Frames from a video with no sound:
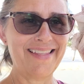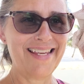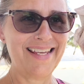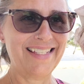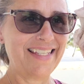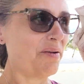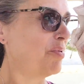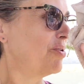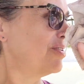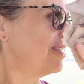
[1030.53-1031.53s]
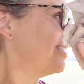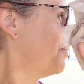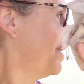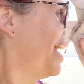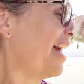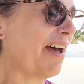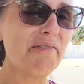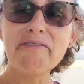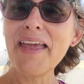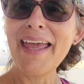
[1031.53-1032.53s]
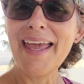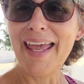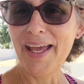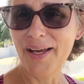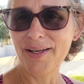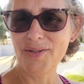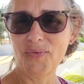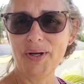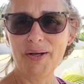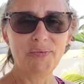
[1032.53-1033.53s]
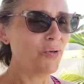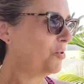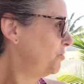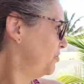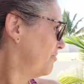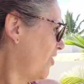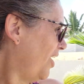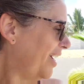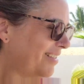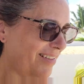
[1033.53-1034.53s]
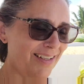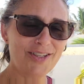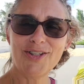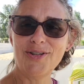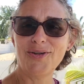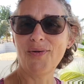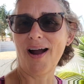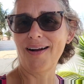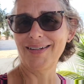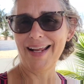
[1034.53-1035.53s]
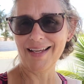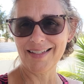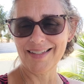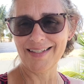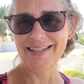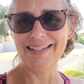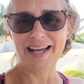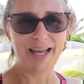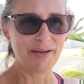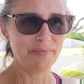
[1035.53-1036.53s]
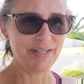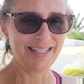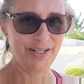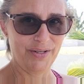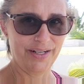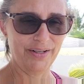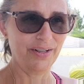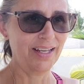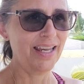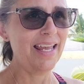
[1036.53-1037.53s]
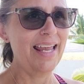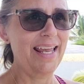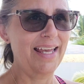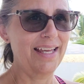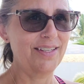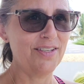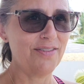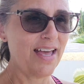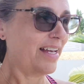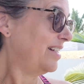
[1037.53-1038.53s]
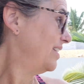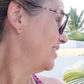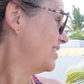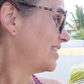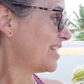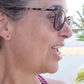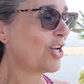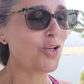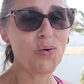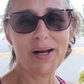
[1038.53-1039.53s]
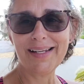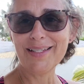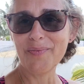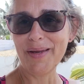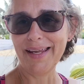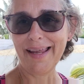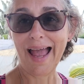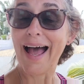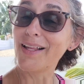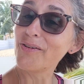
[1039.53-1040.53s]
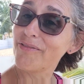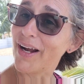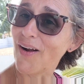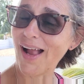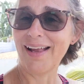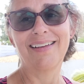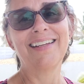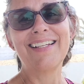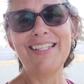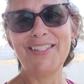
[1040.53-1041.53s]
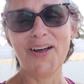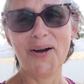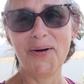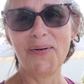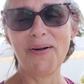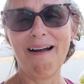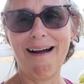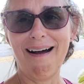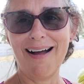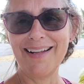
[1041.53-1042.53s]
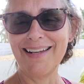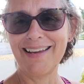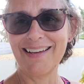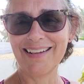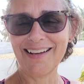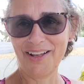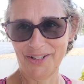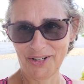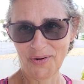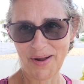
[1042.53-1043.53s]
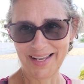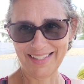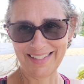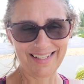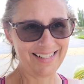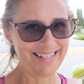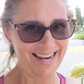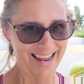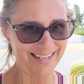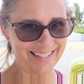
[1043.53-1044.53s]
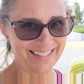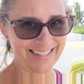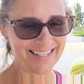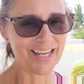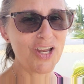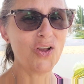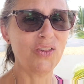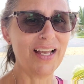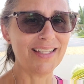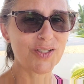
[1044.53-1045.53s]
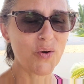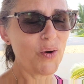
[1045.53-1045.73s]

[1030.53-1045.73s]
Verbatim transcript: the samples that we have, and we will move on to our next dye material, and that is going to be aloe vera. So on ColorQuest next, let's go